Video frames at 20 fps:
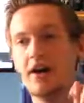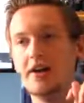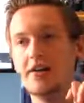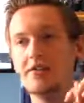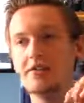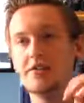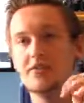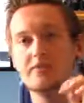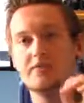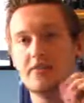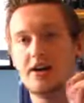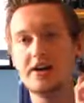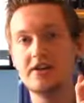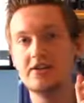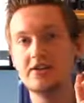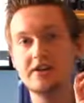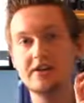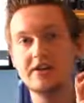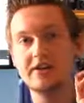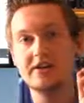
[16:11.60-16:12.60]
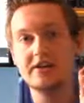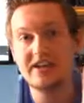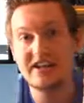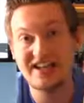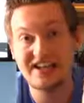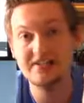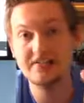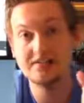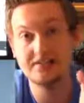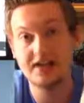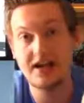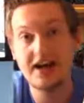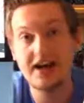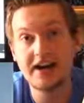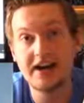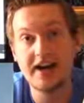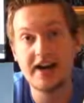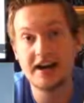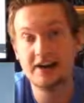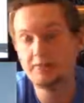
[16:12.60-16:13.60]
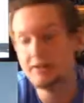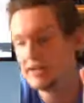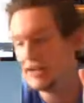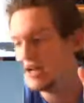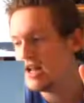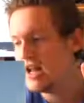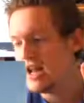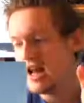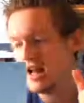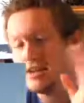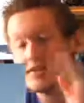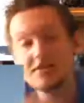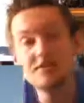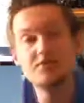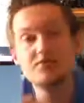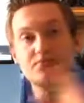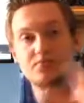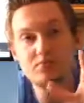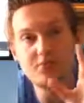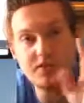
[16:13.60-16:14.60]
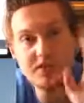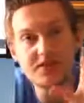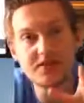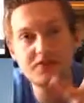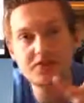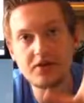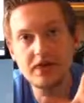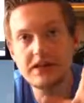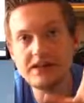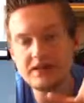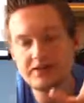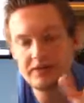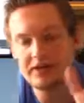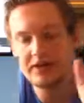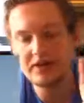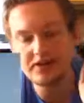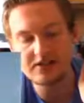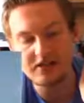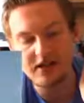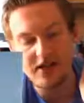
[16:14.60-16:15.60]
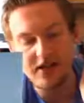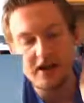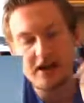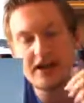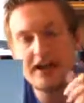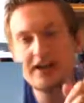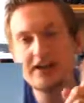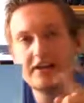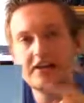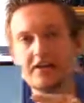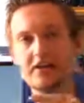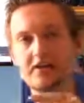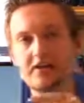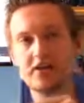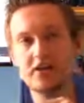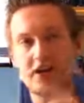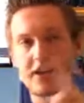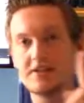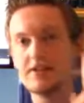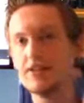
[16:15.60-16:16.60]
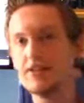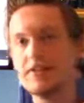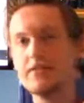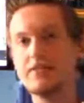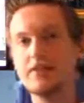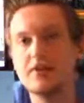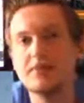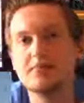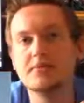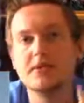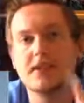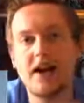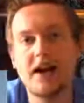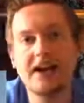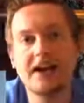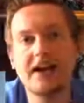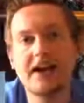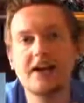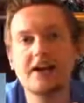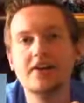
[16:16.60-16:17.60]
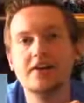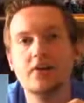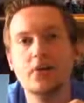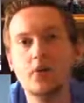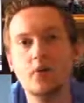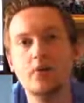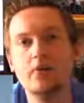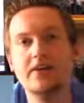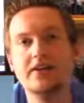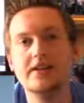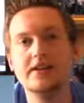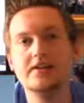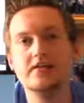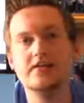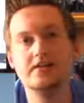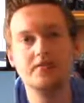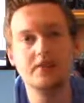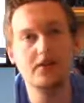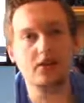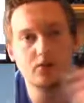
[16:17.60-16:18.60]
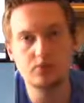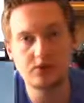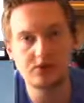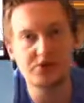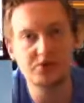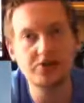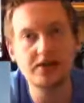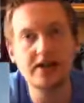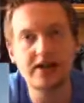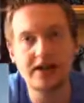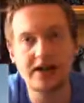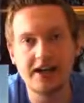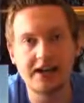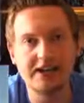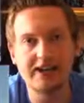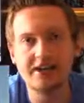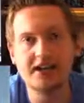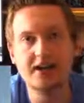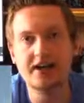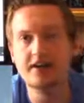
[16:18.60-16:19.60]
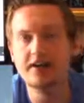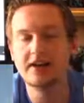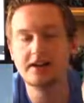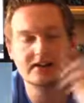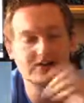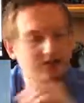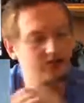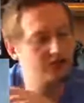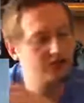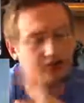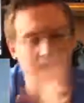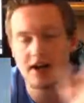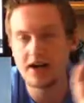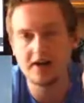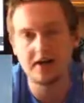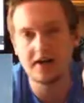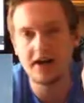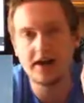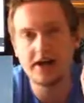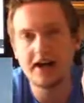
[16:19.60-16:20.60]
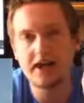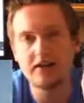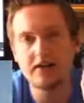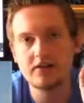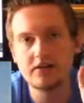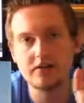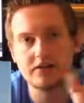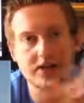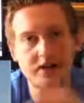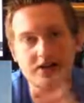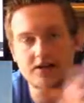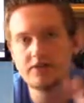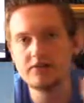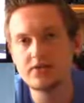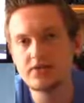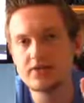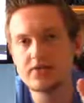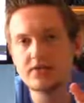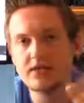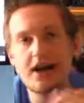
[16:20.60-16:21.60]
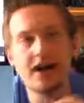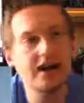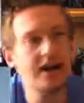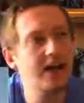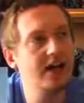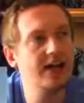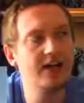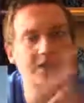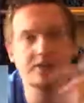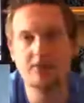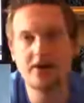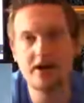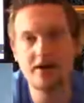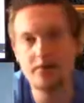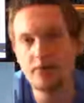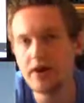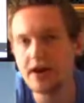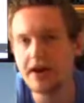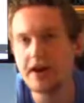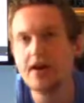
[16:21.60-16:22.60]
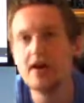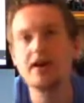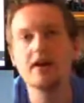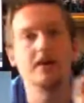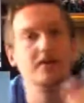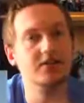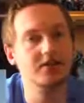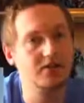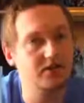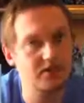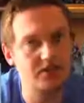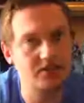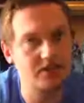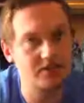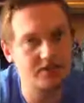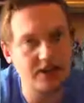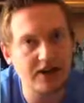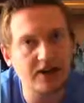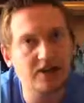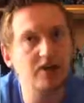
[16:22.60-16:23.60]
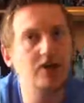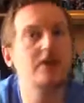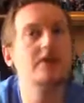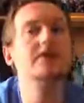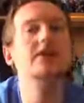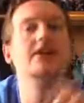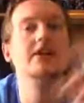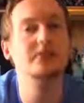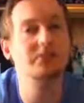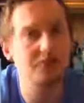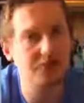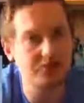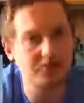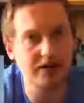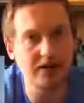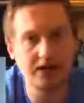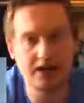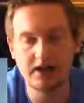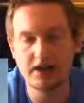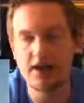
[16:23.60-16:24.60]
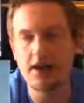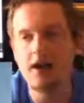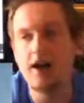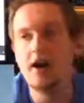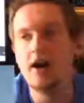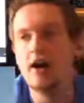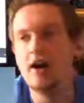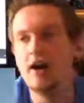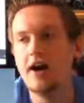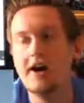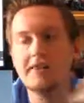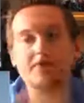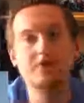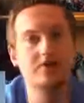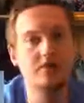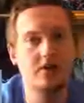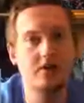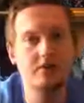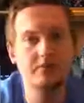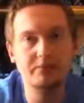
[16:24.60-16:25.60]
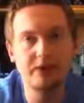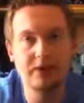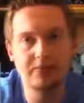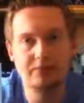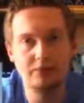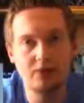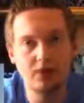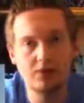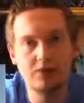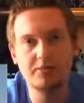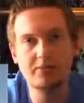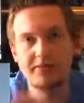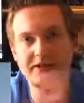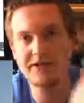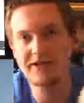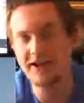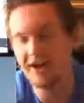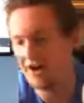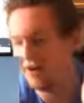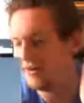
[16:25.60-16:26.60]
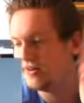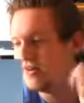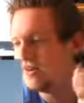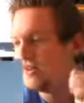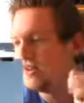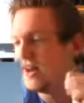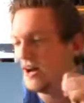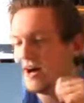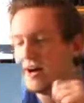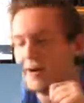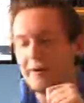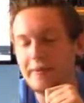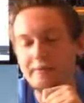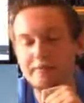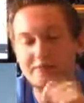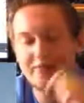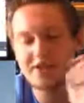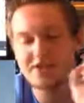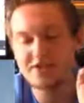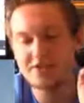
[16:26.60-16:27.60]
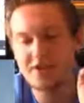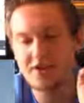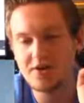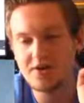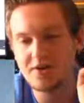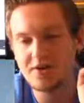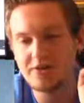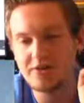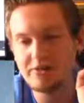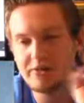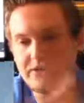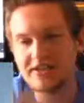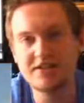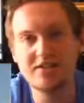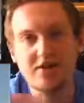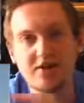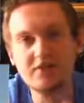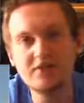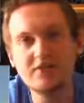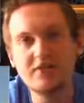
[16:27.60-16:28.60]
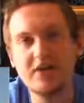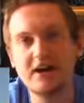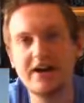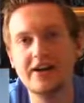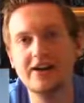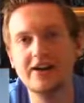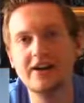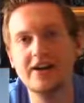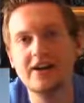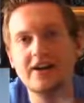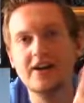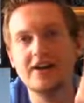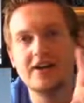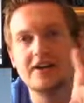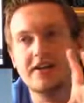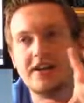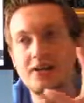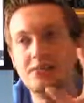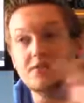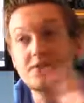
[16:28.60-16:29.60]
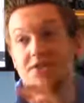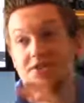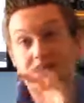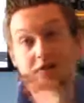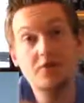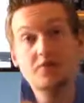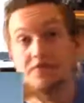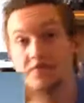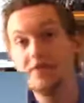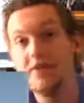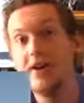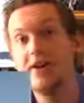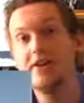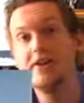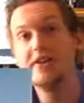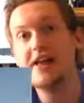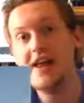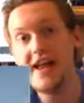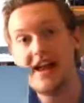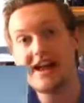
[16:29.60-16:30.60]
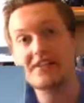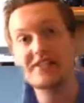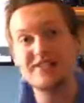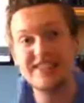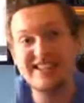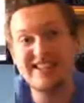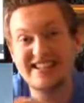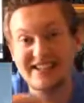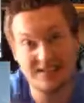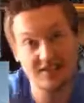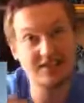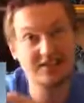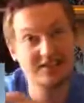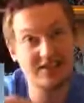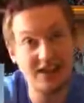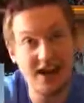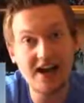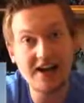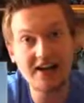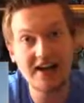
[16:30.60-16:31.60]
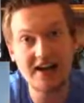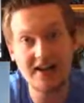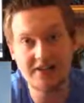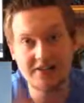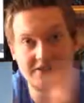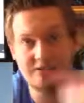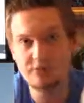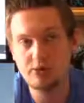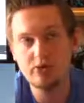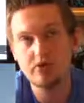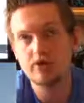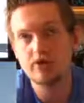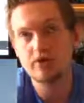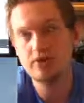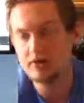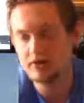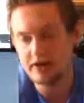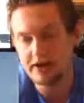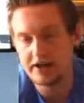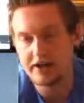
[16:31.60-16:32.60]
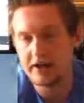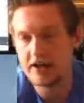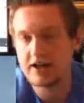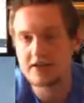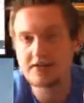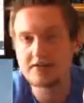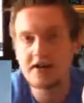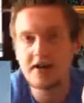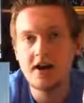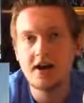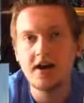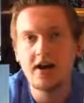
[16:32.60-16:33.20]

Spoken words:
Zone Fighter literally kills Gigan. I mean, and this is crazy because in the Godzilla films, Gigan always, retreated at the end. Like Godzilla vs. Gigan, he ran away. Godzilla vs. Megalon, he retreated after his arm being broke. But but in Zone Fighter, it was Zone Fighter that actually killed Gigan. Spoiler alert, I guess.